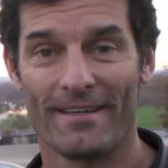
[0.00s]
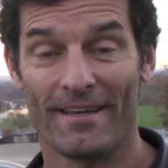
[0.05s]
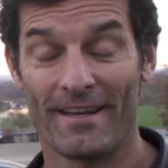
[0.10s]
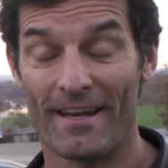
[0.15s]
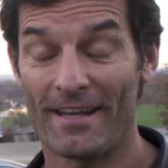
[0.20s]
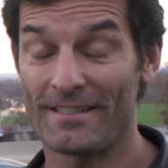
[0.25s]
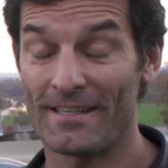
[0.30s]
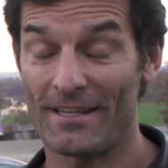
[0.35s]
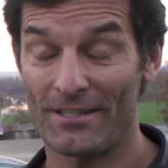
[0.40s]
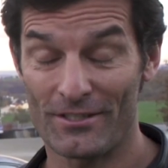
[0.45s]

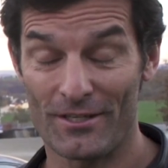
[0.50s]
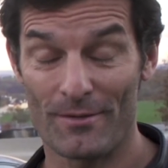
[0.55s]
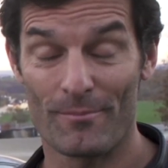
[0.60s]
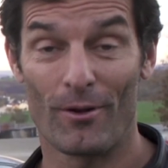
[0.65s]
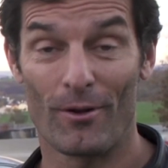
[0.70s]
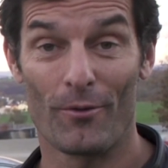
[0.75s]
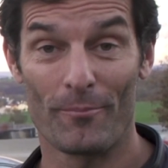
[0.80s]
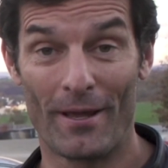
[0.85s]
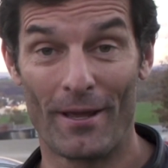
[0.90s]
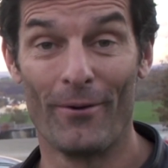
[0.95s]
It has actually
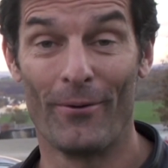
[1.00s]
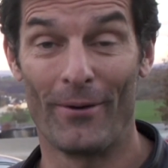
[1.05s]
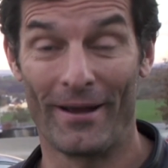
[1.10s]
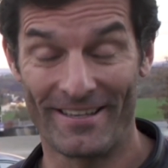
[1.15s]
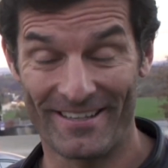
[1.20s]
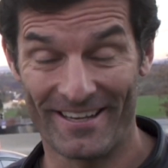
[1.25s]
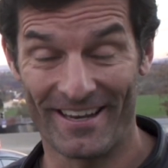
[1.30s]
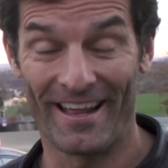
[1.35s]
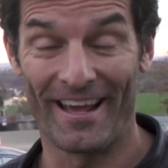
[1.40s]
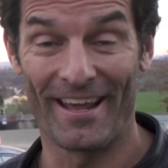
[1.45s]
blown me away
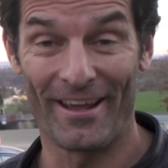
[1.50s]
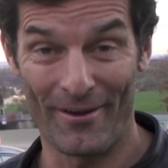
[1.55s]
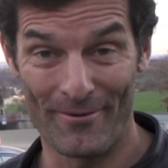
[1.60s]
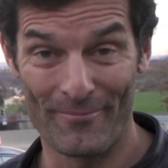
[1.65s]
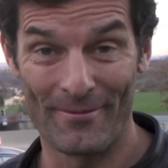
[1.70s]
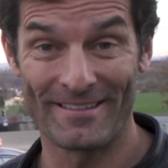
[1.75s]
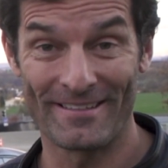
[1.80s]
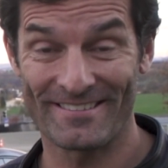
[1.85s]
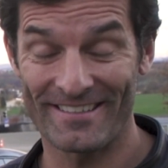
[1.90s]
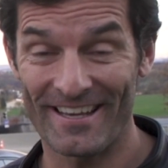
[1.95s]
today, I
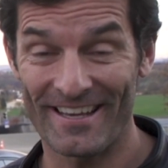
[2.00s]
must